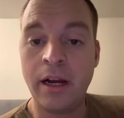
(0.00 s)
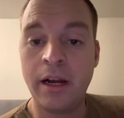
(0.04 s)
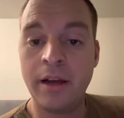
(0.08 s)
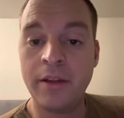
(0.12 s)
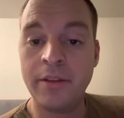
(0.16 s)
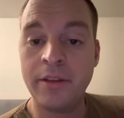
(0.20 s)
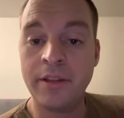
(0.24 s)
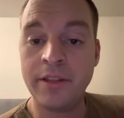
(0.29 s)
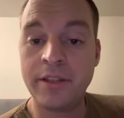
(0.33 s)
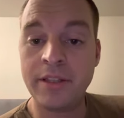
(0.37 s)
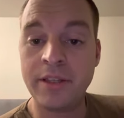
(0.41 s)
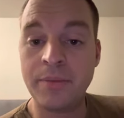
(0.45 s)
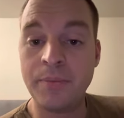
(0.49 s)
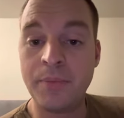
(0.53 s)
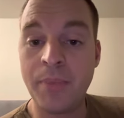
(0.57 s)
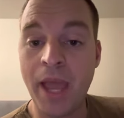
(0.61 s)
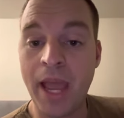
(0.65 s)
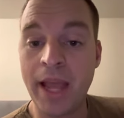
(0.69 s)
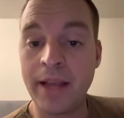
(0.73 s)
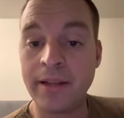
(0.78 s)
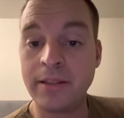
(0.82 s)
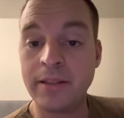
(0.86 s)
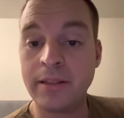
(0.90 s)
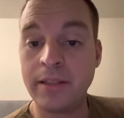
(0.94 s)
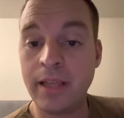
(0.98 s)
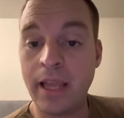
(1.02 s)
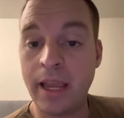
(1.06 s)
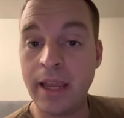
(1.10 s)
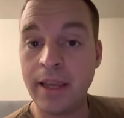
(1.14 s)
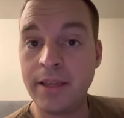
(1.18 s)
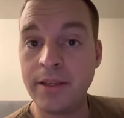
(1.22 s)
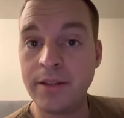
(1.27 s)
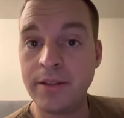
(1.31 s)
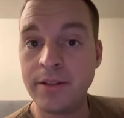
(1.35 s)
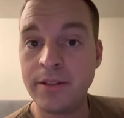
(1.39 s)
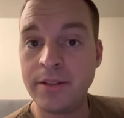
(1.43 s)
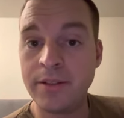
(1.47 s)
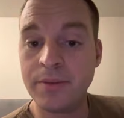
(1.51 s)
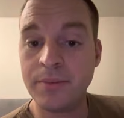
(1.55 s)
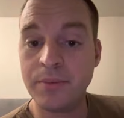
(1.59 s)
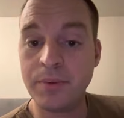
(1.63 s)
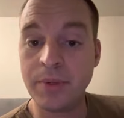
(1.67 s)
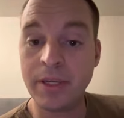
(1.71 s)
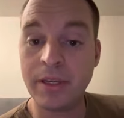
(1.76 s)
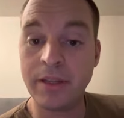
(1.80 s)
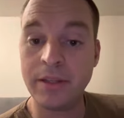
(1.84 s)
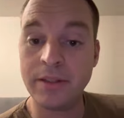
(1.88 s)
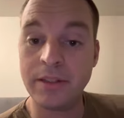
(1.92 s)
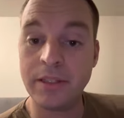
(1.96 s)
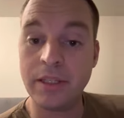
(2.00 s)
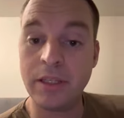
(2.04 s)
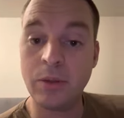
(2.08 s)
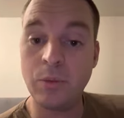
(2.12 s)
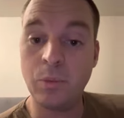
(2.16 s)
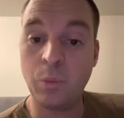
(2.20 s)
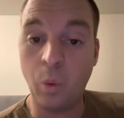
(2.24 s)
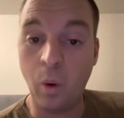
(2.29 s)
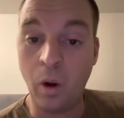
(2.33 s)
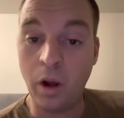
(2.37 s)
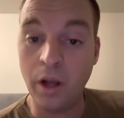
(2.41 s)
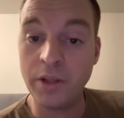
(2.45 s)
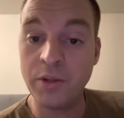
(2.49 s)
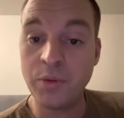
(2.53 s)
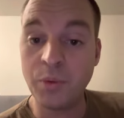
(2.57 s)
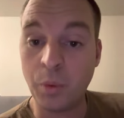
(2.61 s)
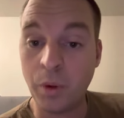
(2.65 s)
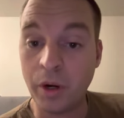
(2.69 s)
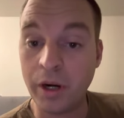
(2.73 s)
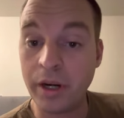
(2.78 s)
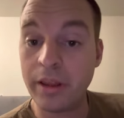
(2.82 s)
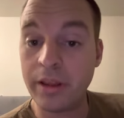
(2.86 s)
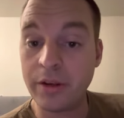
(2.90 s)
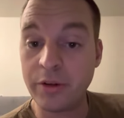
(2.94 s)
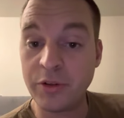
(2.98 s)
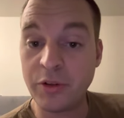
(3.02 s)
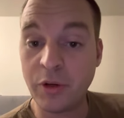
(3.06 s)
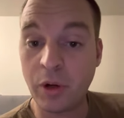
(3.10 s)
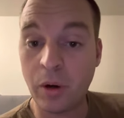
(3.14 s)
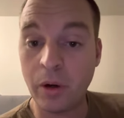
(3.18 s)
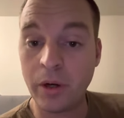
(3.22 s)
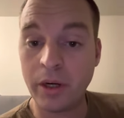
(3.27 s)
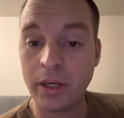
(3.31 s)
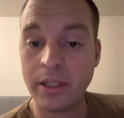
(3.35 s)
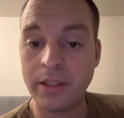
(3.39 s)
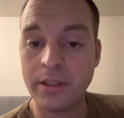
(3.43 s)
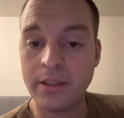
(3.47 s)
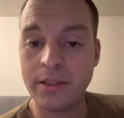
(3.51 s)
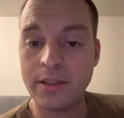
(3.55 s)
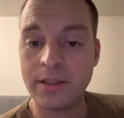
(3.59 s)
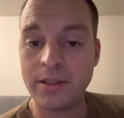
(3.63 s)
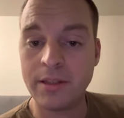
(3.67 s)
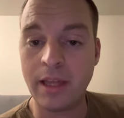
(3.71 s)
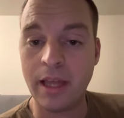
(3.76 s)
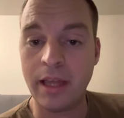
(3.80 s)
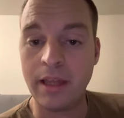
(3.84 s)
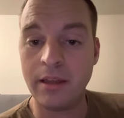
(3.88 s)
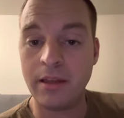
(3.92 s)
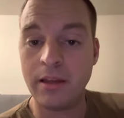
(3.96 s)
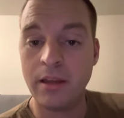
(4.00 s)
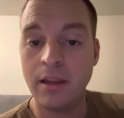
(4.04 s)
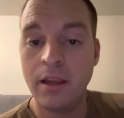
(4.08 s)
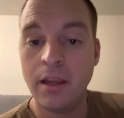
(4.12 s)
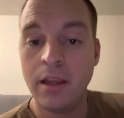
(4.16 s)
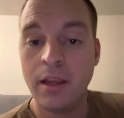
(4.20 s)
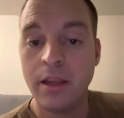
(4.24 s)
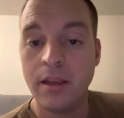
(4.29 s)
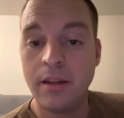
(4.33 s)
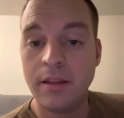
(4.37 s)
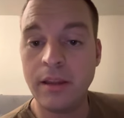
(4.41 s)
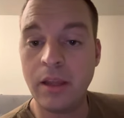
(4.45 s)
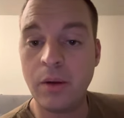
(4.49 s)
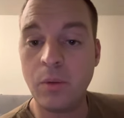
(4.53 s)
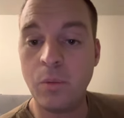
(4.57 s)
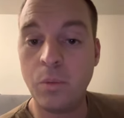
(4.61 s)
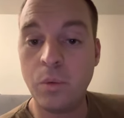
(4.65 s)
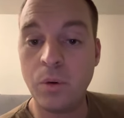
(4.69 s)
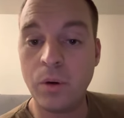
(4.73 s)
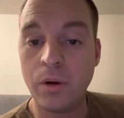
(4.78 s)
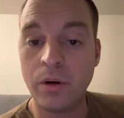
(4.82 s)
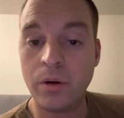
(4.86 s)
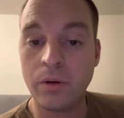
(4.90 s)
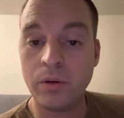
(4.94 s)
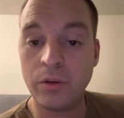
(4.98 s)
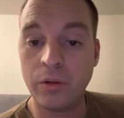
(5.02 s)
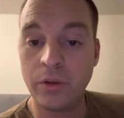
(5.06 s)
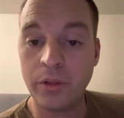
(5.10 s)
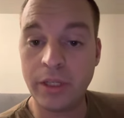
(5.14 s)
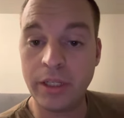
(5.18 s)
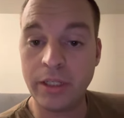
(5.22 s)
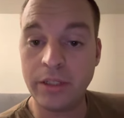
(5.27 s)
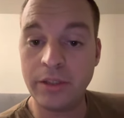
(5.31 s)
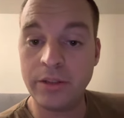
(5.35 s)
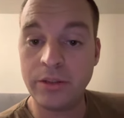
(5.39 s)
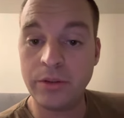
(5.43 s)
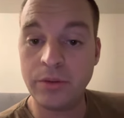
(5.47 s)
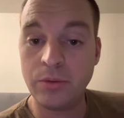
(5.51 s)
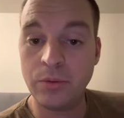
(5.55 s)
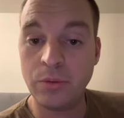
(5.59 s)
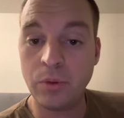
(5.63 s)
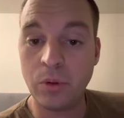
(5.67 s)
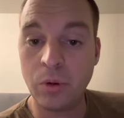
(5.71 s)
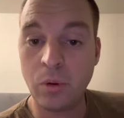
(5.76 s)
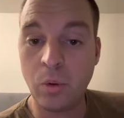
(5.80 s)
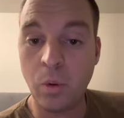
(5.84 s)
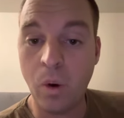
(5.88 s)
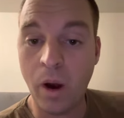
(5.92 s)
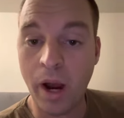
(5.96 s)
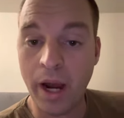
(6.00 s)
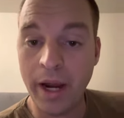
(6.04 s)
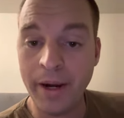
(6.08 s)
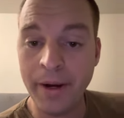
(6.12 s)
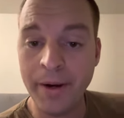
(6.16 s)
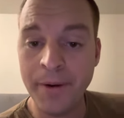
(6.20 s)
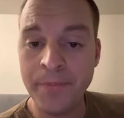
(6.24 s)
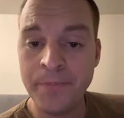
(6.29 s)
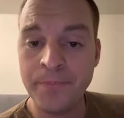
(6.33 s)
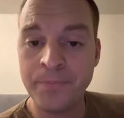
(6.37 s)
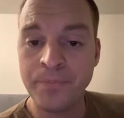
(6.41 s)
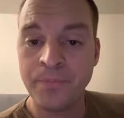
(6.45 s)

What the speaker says: This impacts the Yankees because he was one of their targets that they were looking to acquire.